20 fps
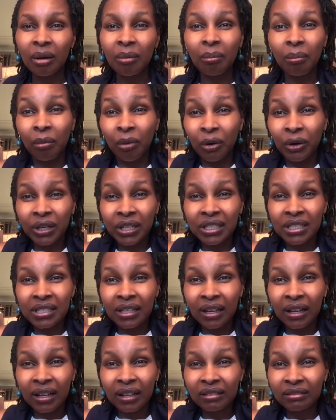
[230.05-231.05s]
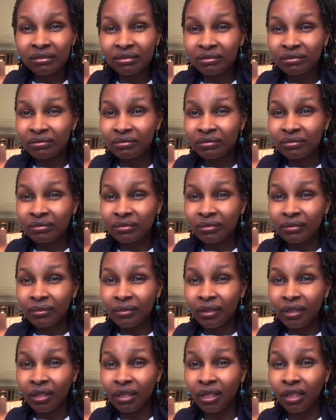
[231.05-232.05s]
monitor
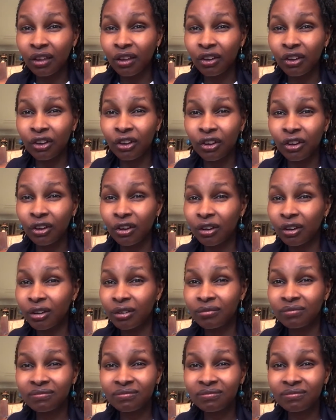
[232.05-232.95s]
the